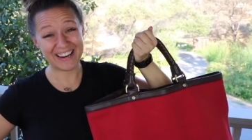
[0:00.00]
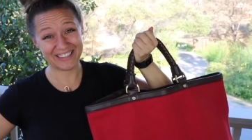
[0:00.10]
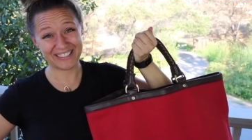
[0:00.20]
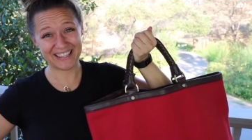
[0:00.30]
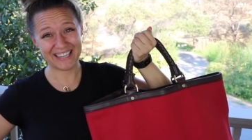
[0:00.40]
I
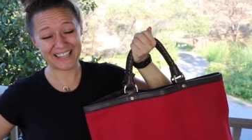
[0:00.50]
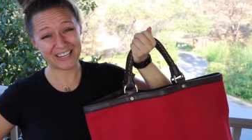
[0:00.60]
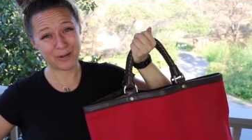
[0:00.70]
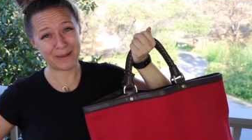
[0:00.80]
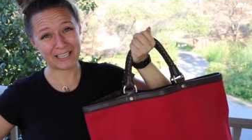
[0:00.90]
used to think
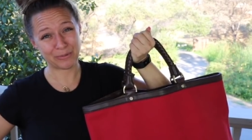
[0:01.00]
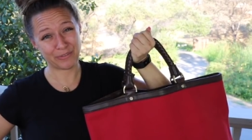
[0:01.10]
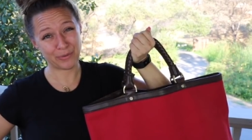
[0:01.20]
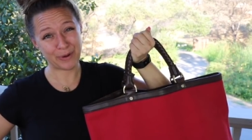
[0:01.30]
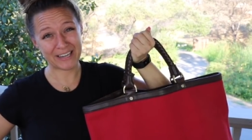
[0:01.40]
that go bags were
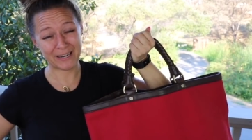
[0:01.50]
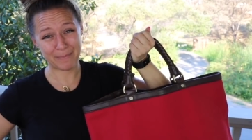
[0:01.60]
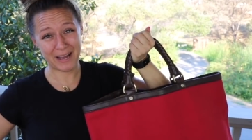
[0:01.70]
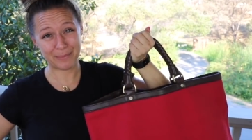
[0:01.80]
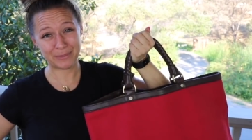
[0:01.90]
for pregnant
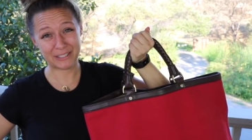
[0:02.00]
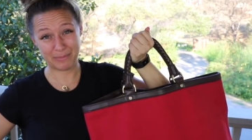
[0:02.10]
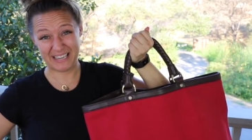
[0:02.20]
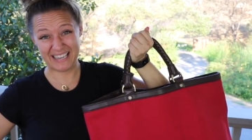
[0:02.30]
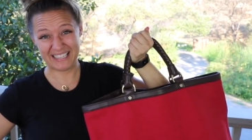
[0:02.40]
moms to
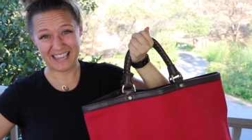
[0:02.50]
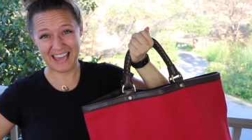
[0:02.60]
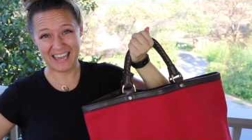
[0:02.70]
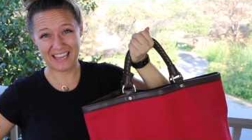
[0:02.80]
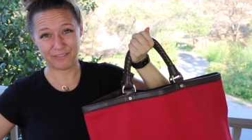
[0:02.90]
be,
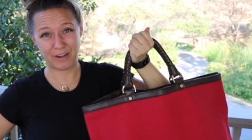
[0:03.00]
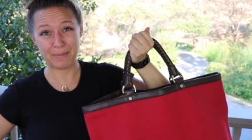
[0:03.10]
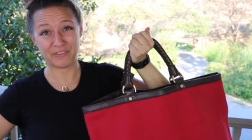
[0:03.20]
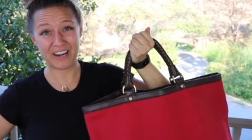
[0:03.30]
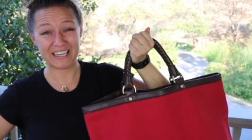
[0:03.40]
and
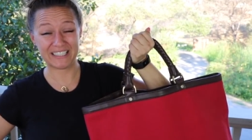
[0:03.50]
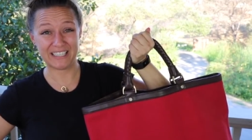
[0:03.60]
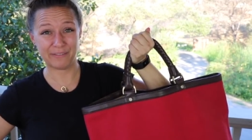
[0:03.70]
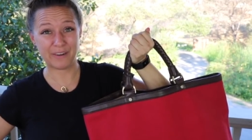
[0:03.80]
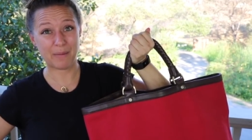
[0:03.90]
Raymond
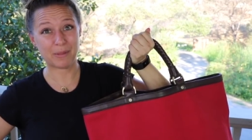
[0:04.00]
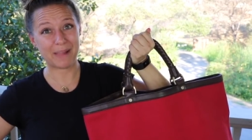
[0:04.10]
Reddington from The